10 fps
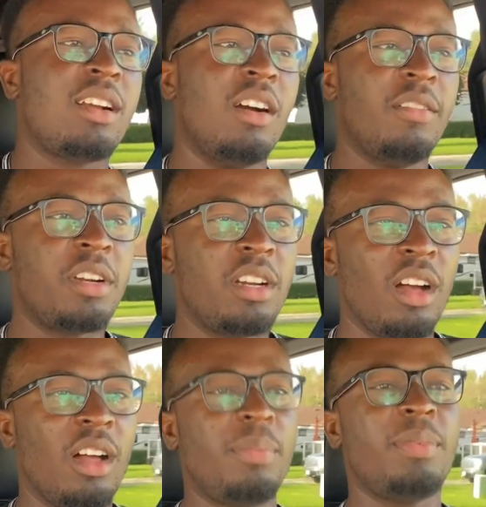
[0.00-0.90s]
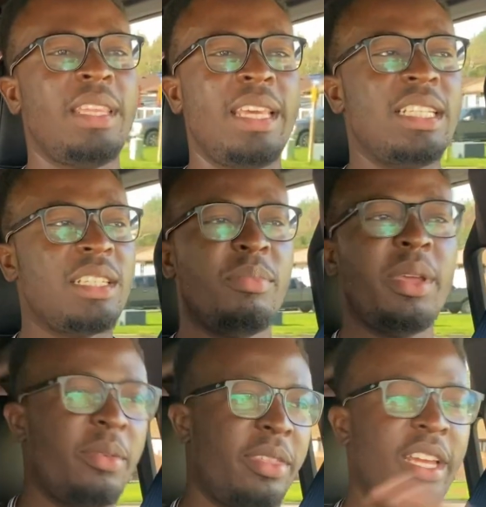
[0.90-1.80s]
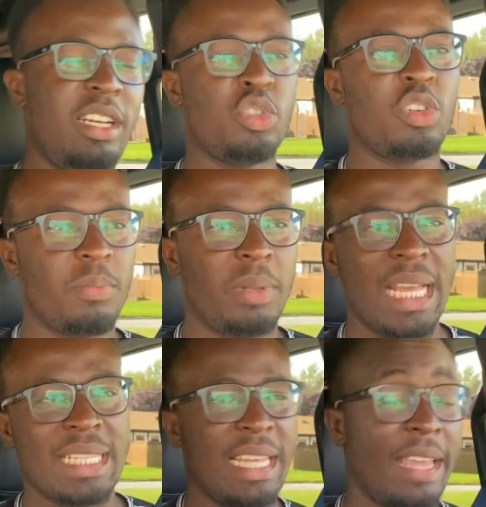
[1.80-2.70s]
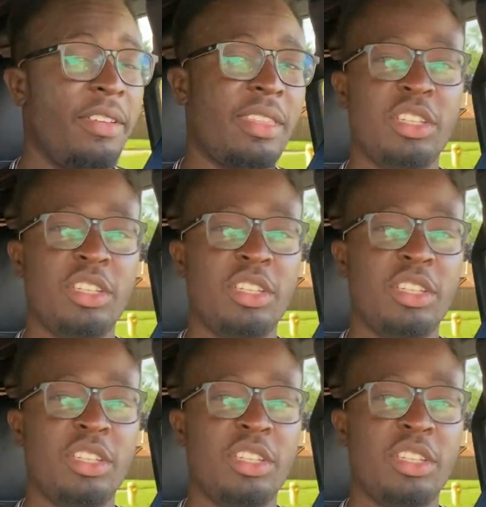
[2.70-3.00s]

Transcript: covered up the engine bay with any sort of plastic. Everything